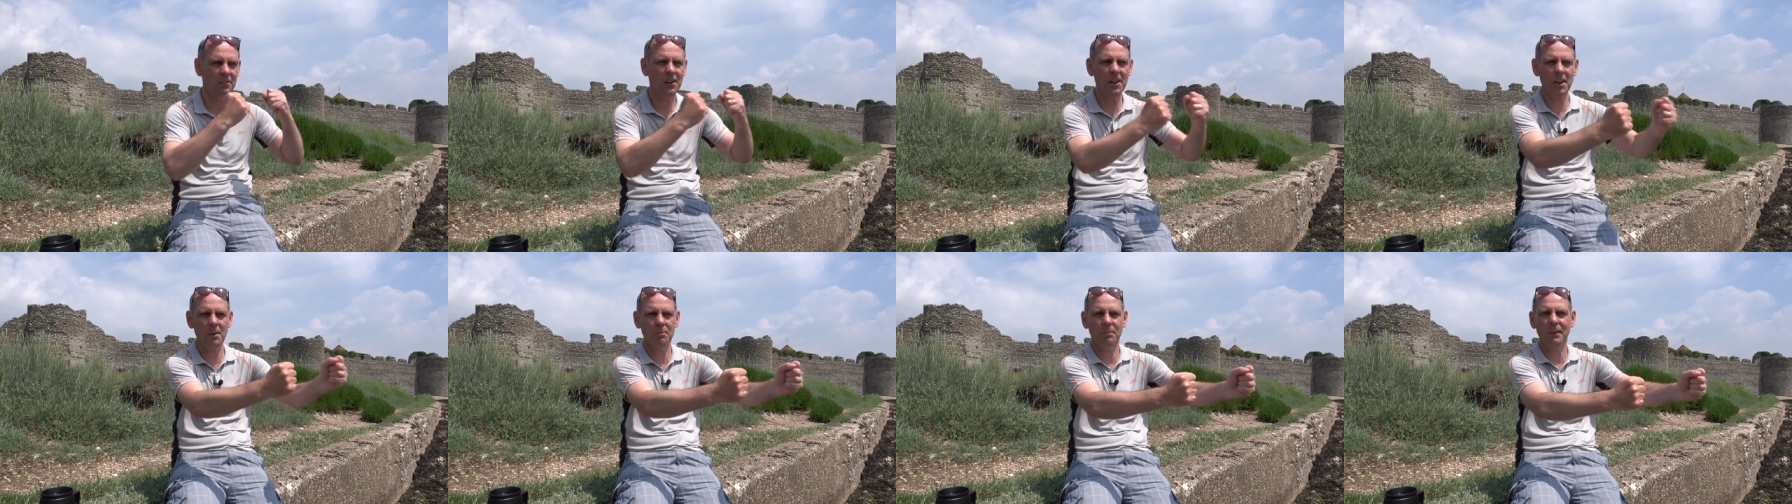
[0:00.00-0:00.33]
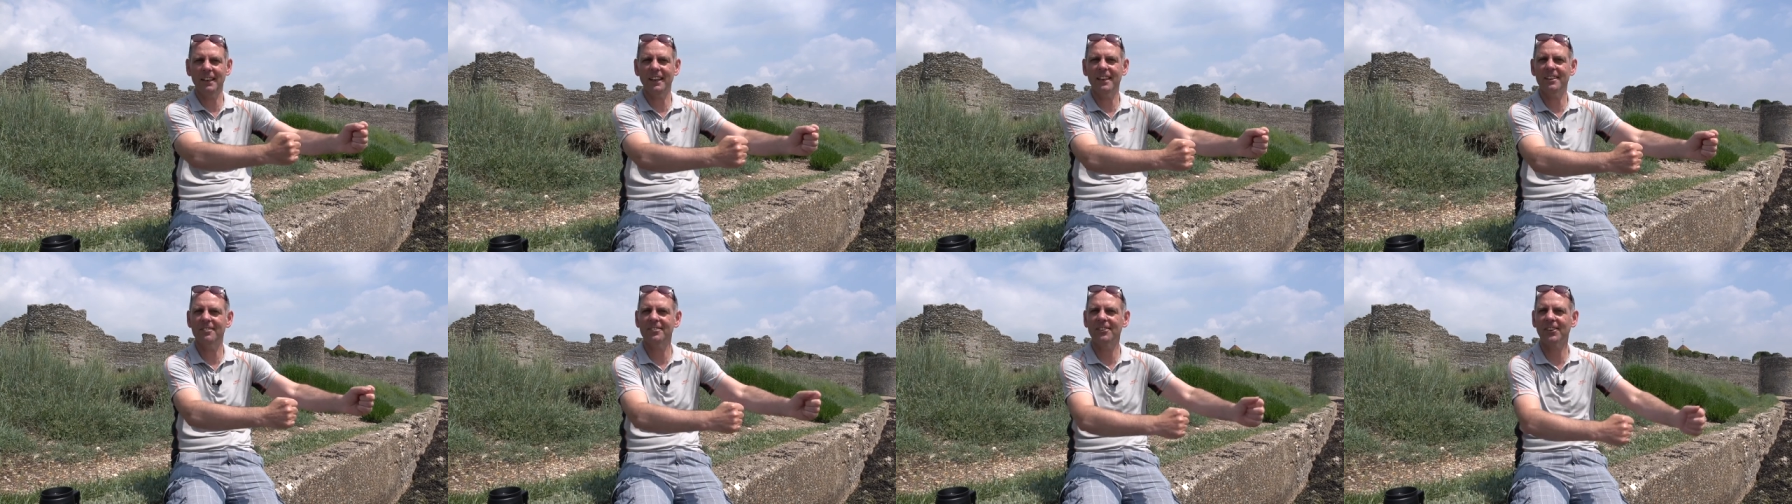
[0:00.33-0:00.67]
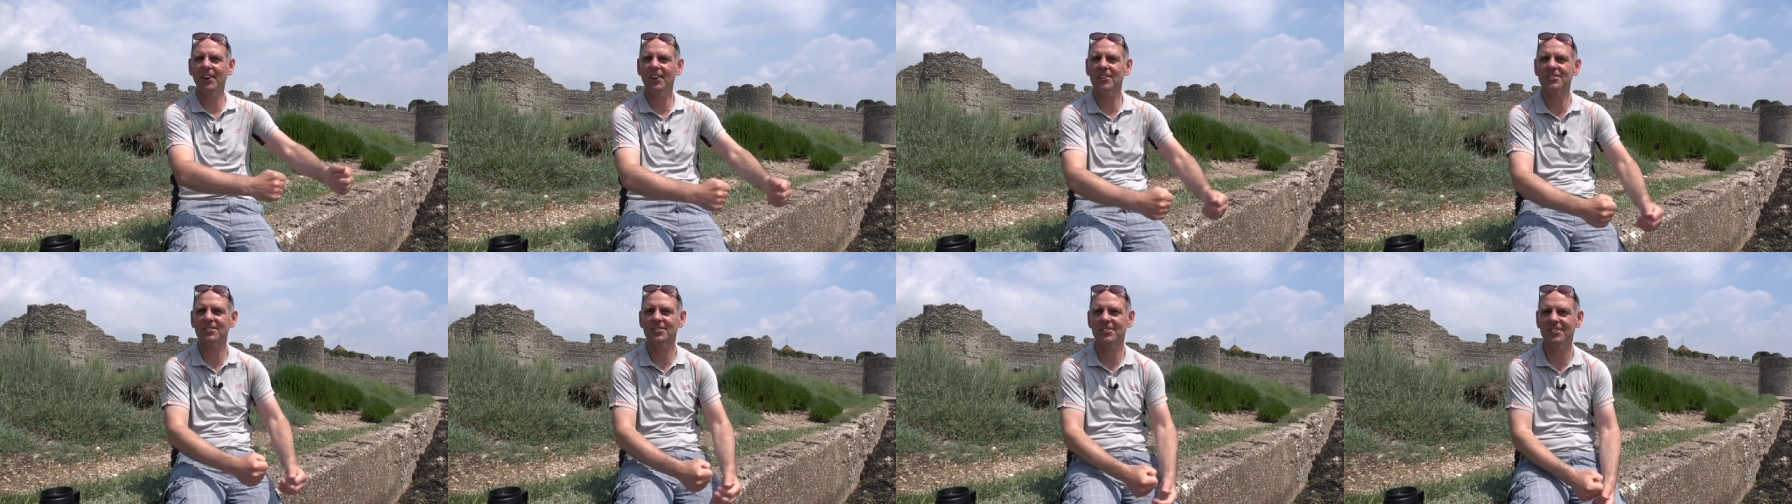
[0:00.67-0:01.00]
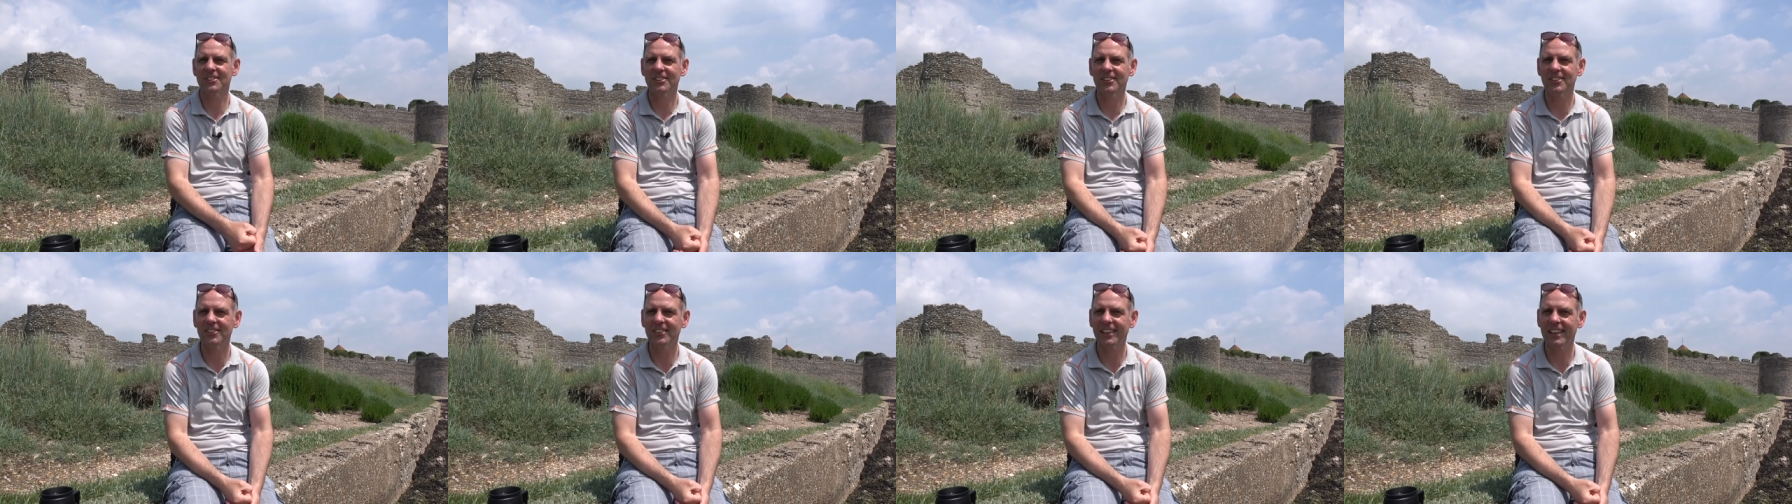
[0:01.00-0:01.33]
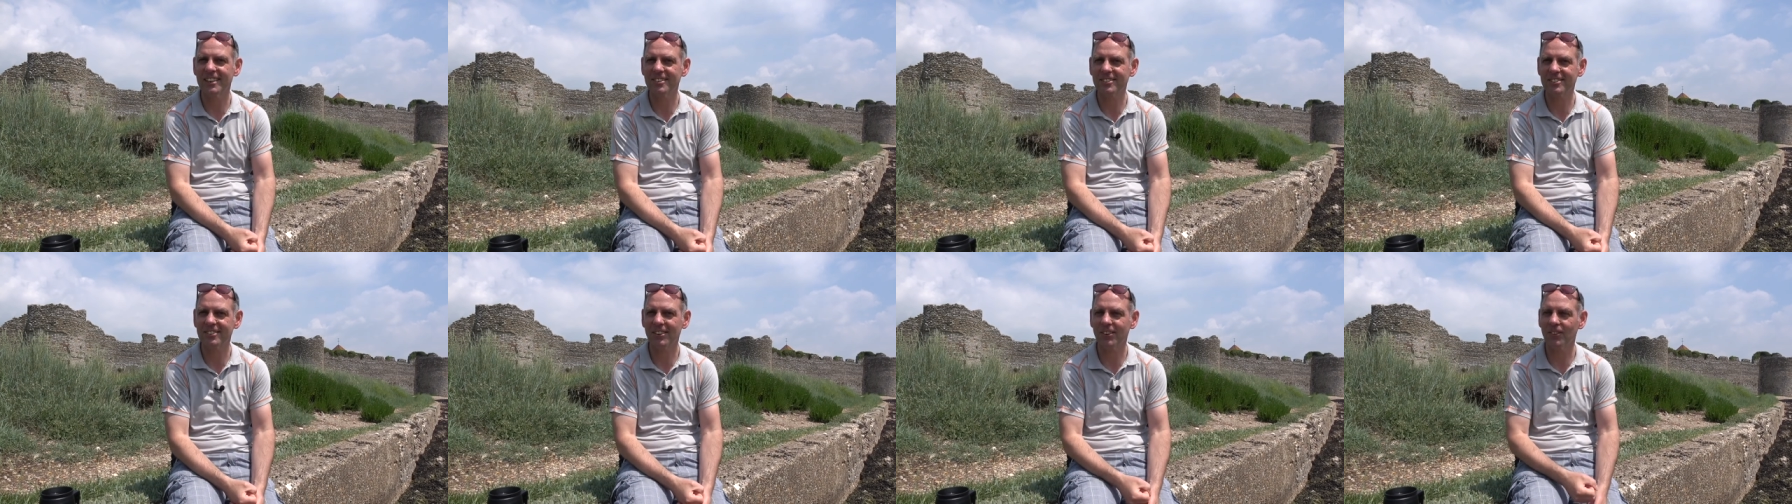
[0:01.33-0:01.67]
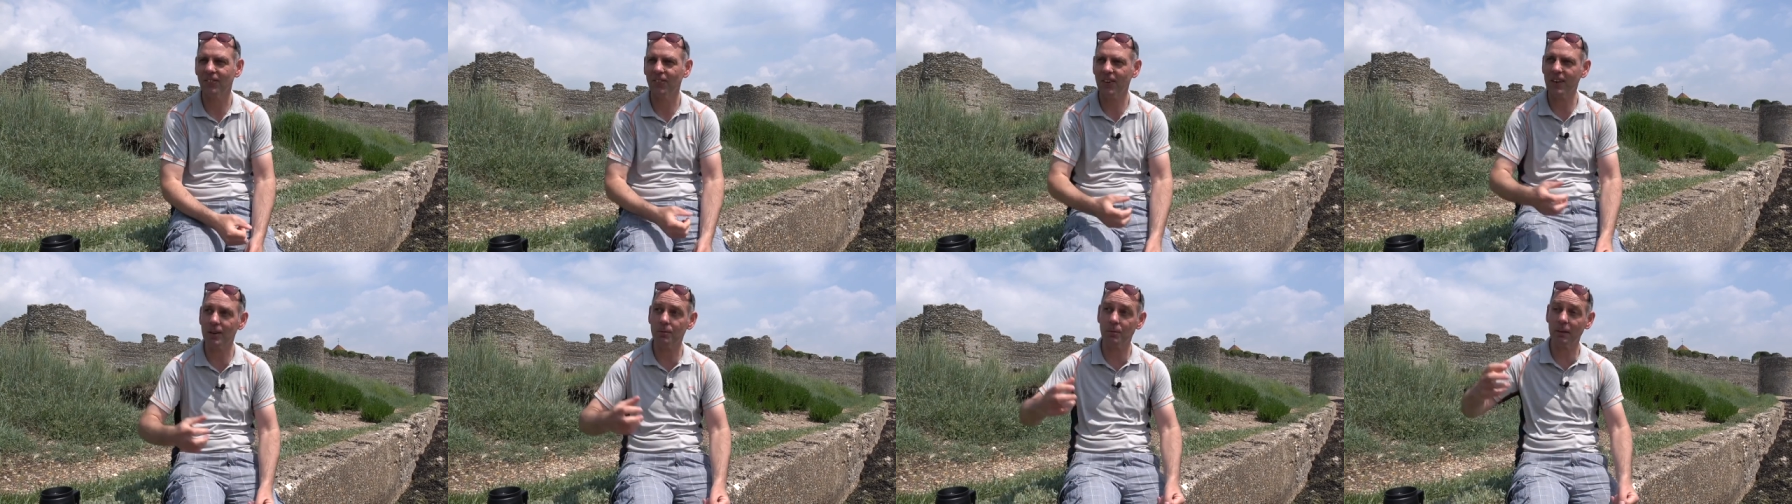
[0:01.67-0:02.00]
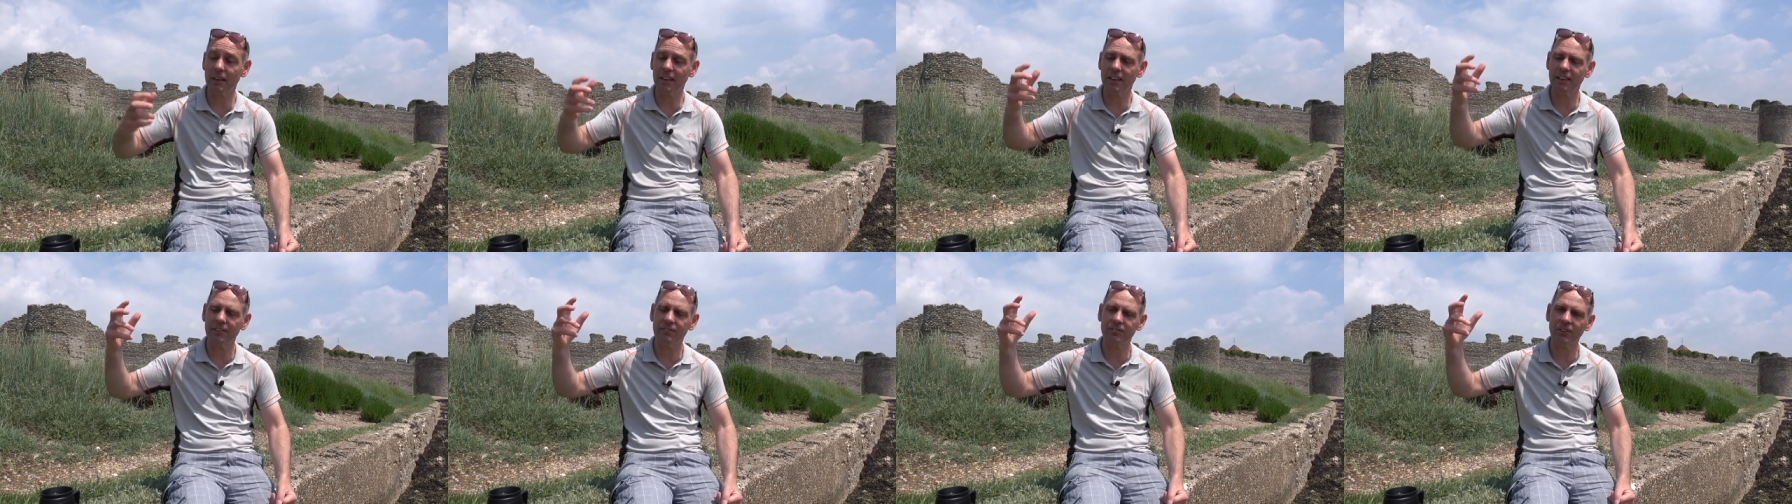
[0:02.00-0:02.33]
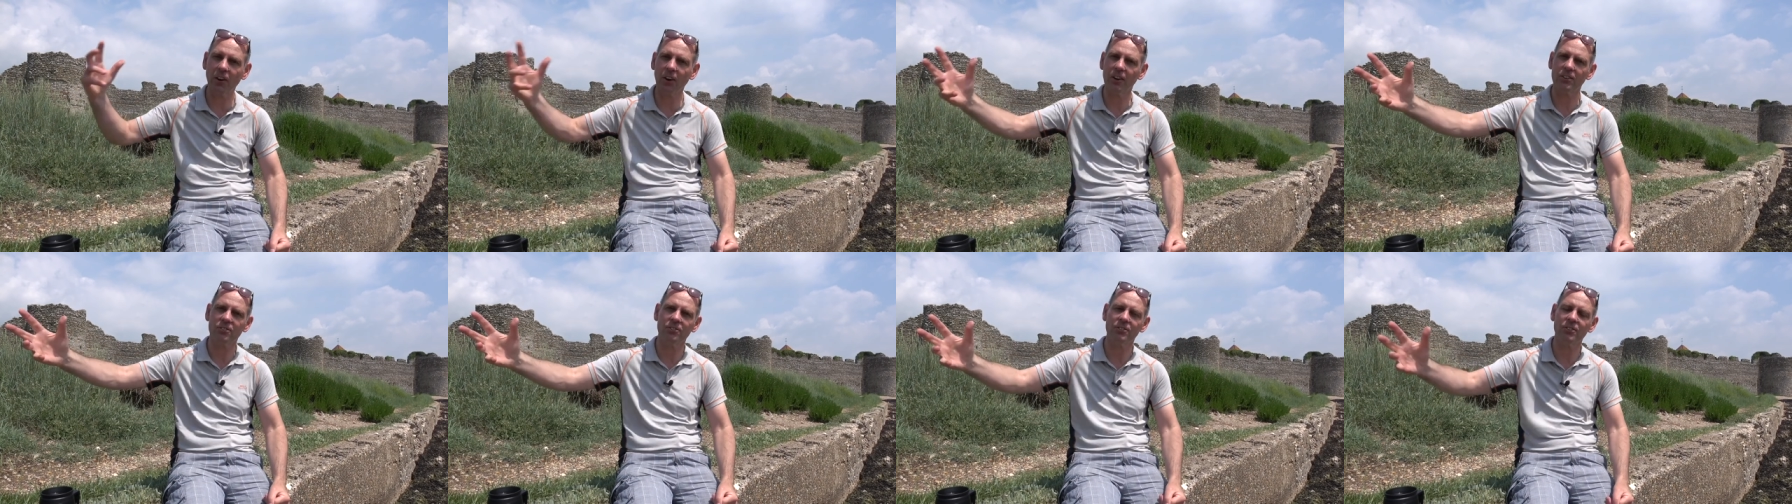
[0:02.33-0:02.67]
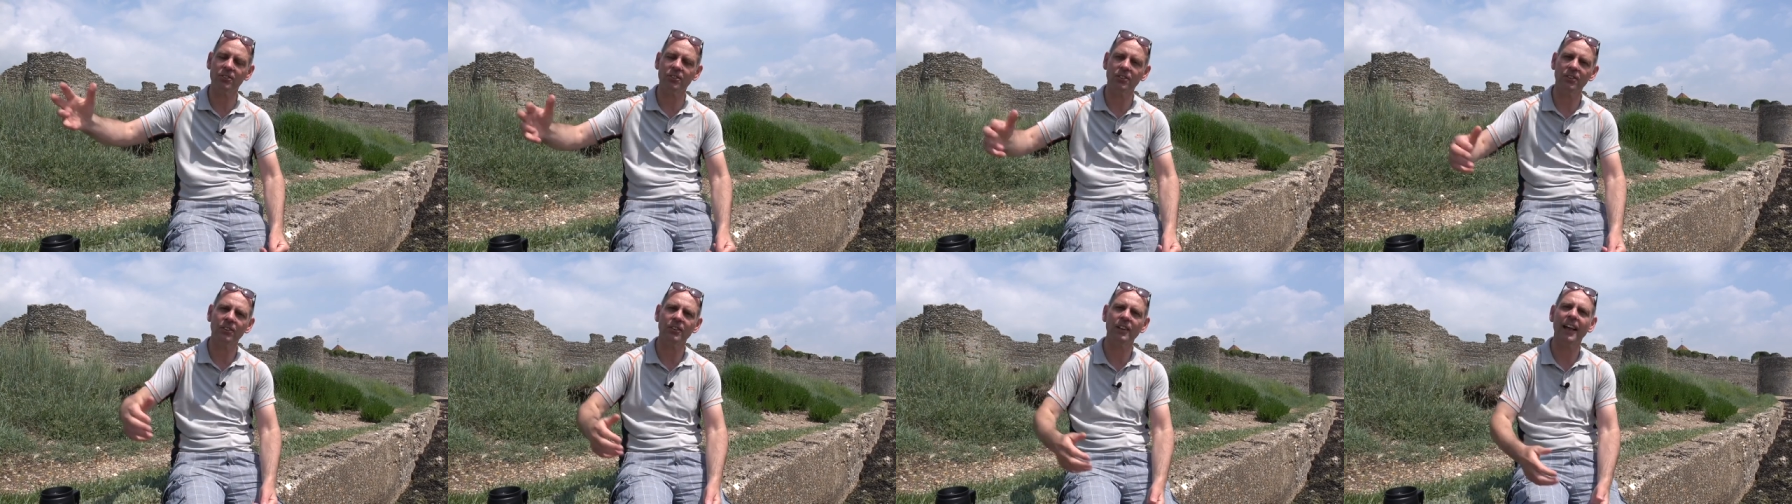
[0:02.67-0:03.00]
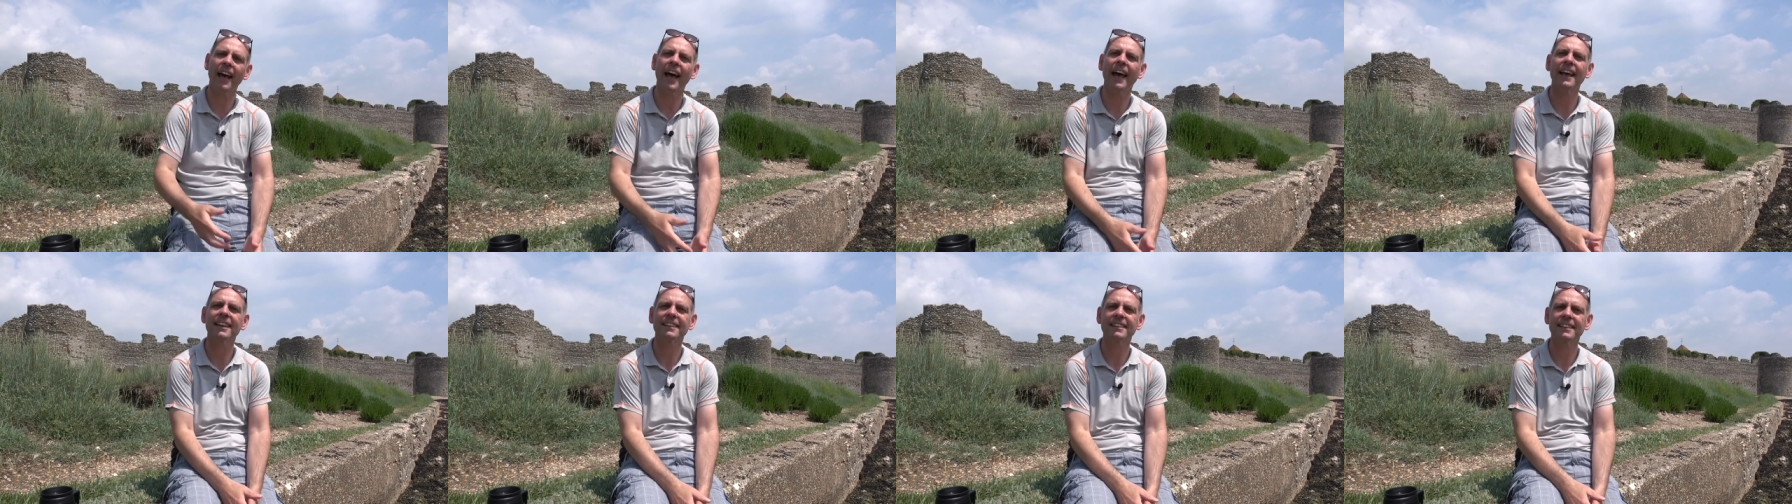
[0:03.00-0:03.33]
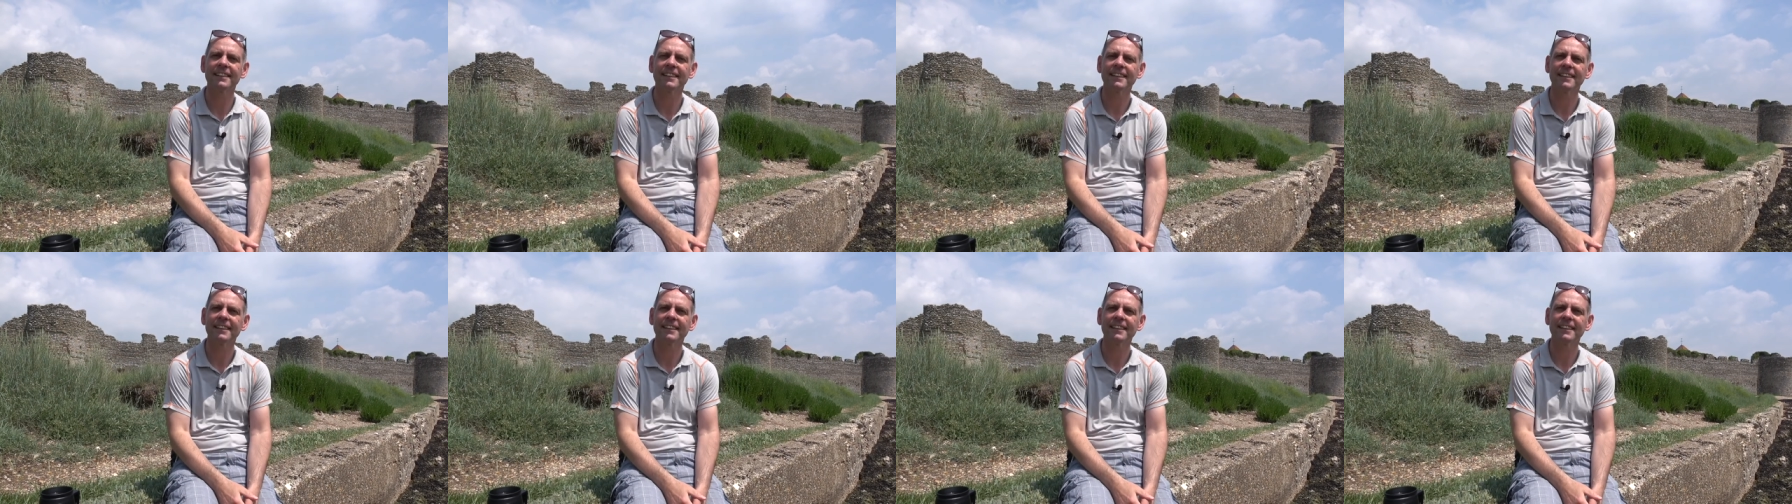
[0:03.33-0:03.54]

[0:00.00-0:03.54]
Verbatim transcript: we believe God should do this, or we believe God should do that